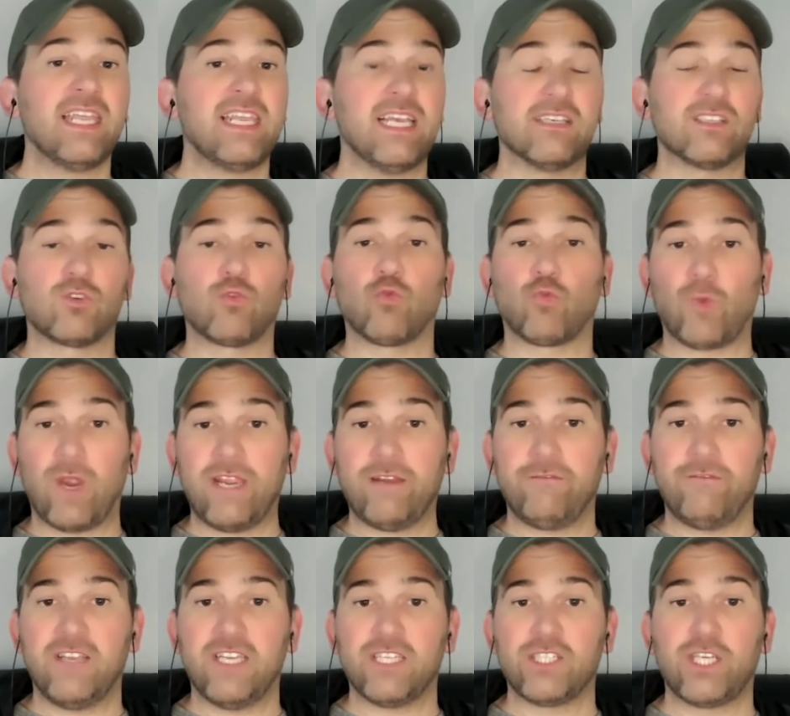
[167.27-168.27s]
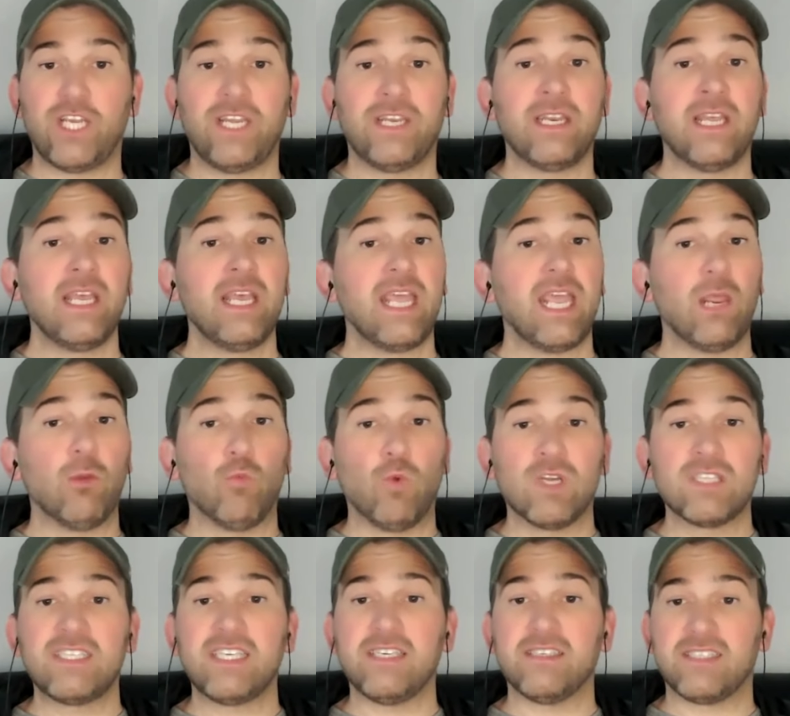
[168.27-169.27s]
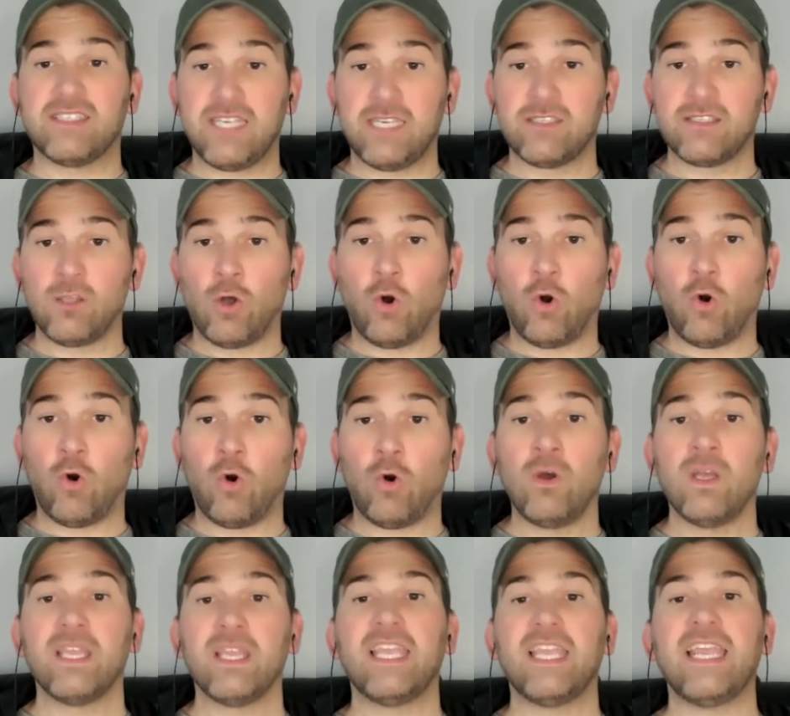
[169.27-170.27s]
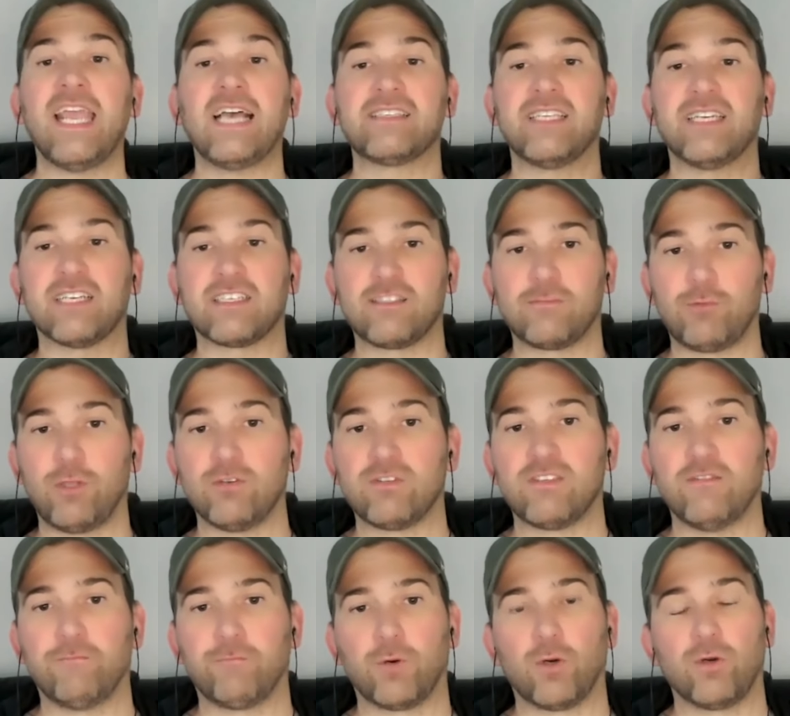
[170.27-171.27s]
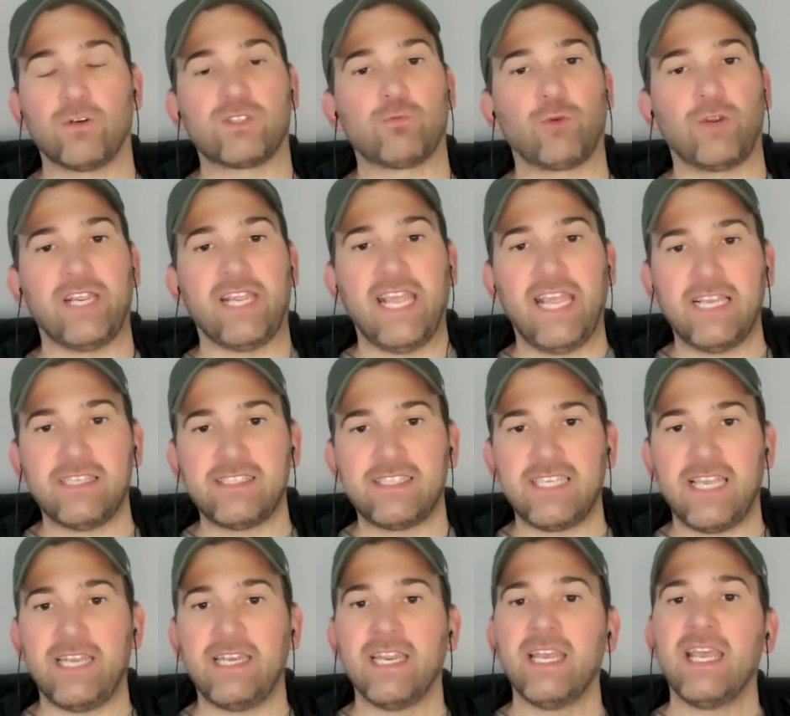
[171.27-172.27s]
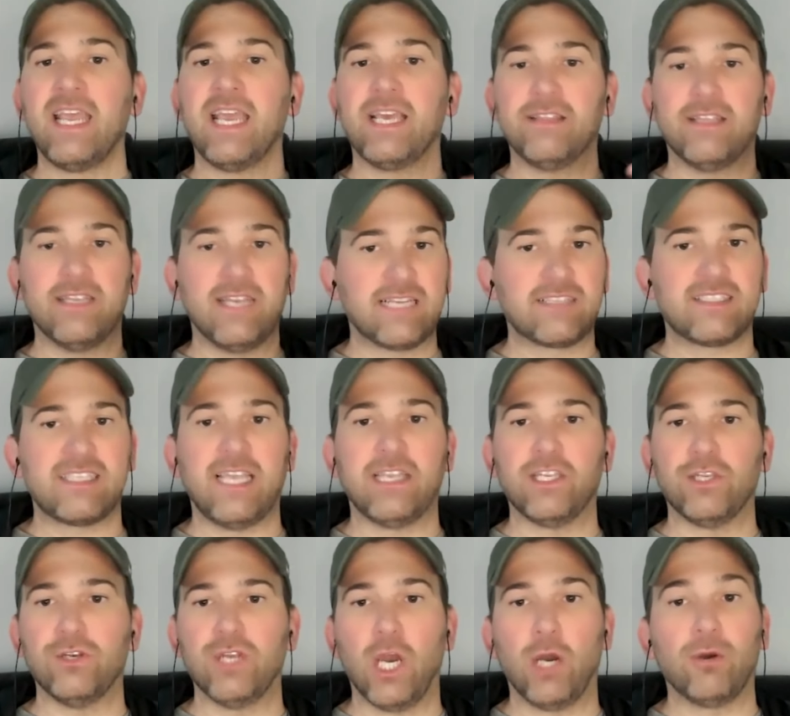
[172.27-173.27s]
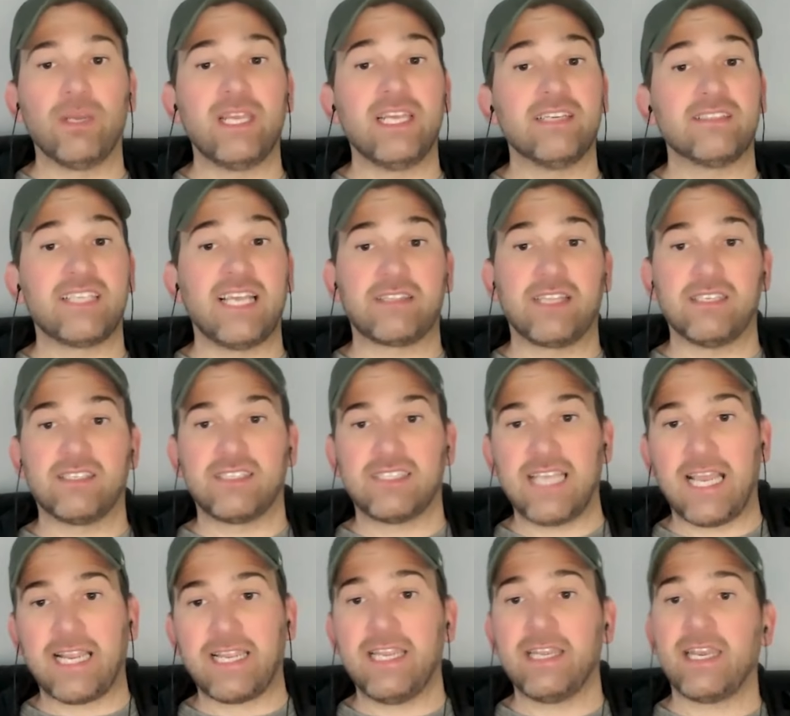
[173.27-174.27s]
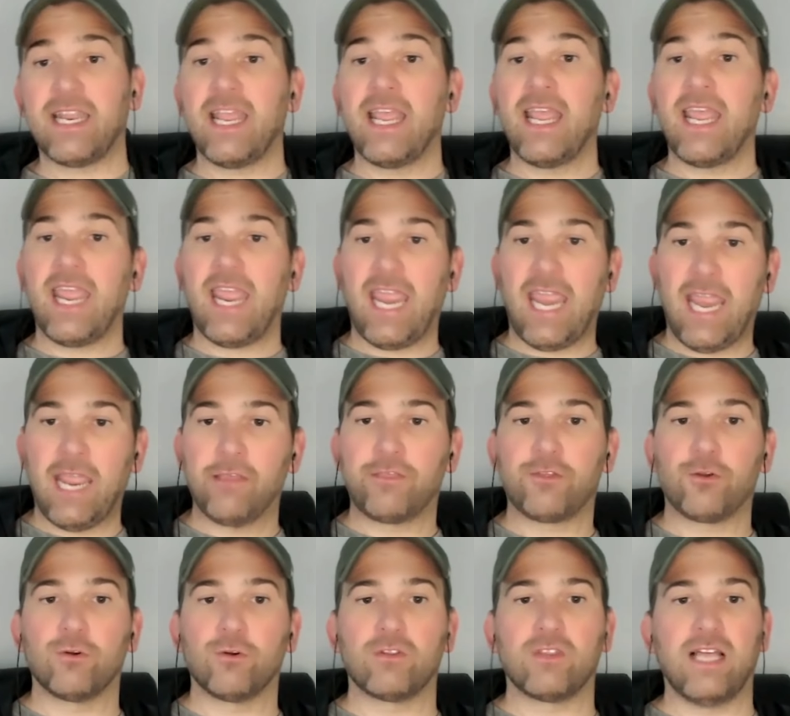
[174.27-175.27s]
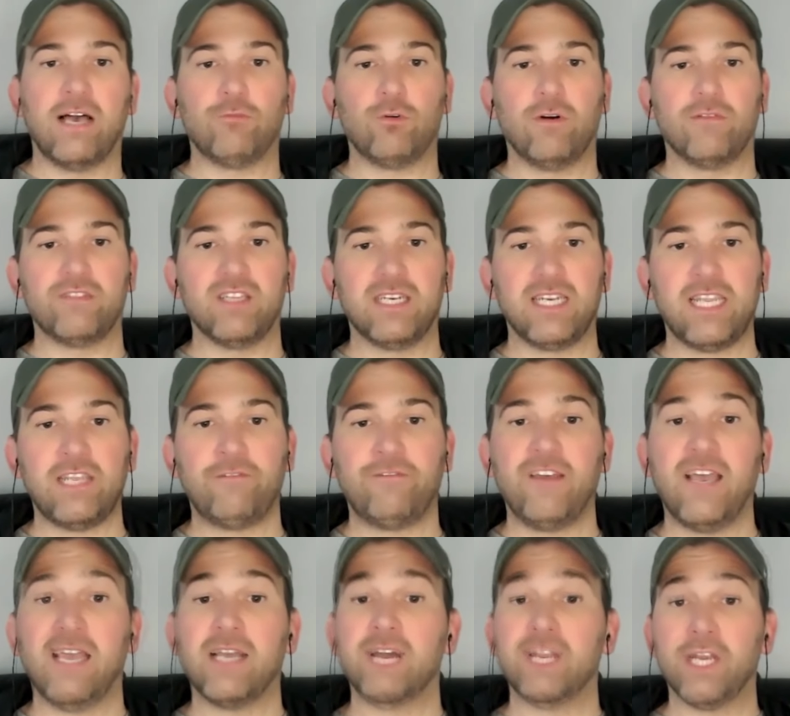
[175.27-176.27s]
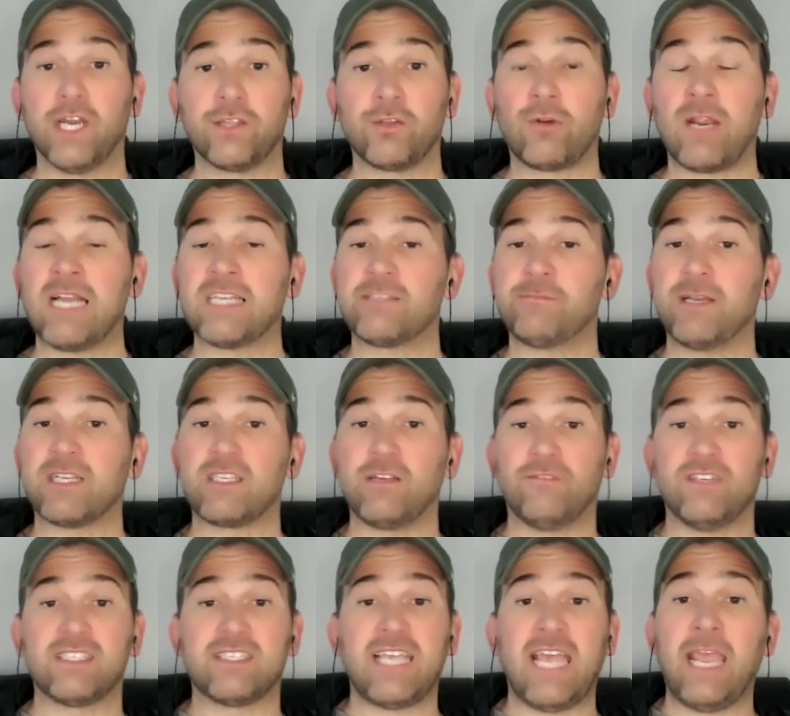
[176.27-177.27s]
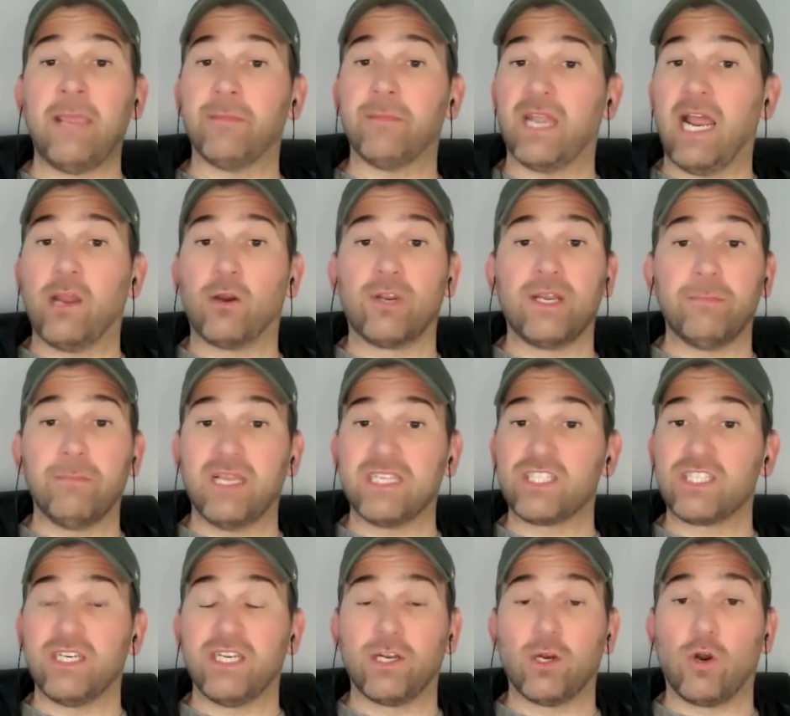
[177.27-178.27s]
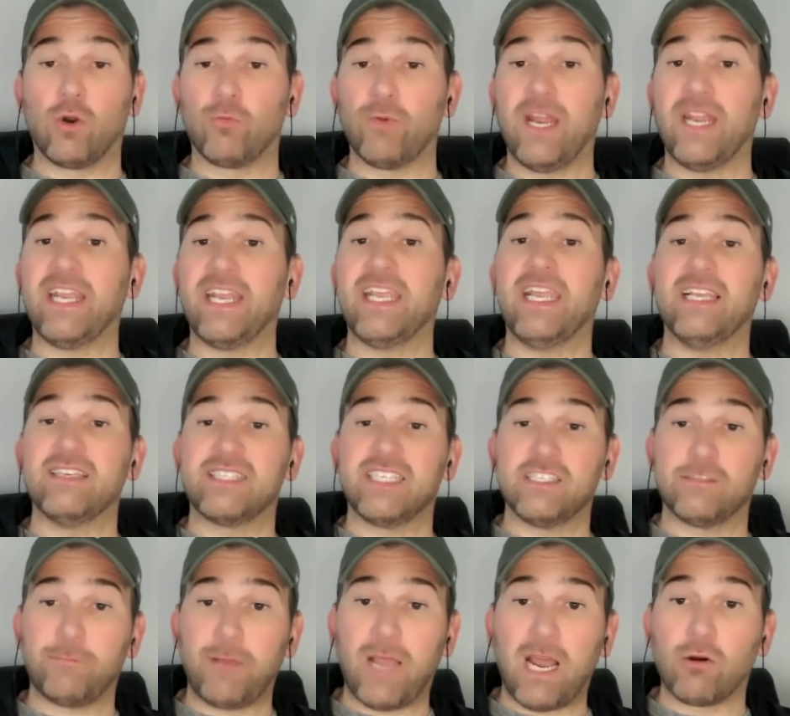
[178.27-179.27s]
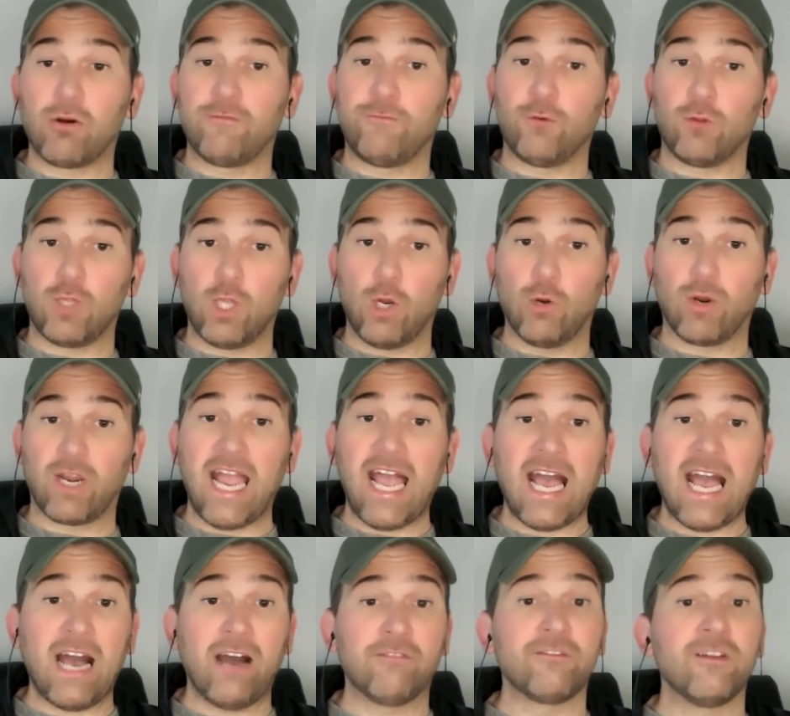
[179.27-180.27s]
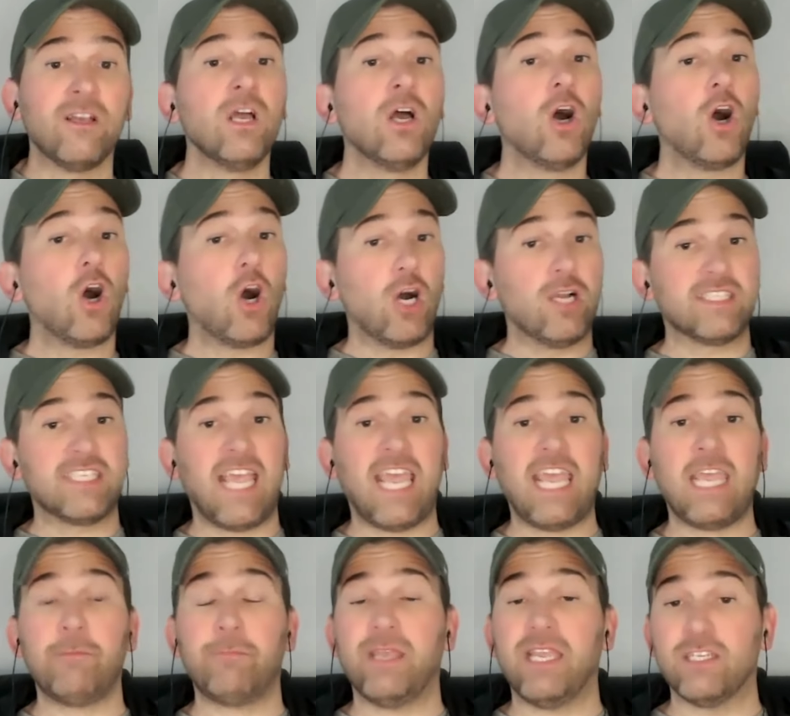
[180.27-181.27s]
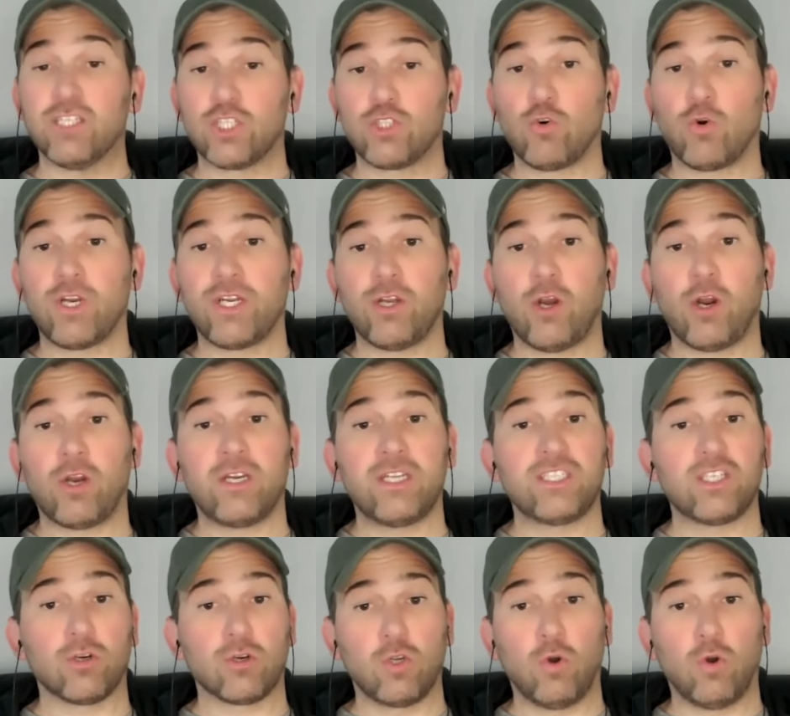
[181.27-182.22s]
He has great vision. And once he sees the hole, he has an explosive burst where he hits it. And the next thing you know, he is at the second and third level of the defense. Another aspect of his game, and I already mentioned it already, is his powerful lower half. On tape, in short yardage or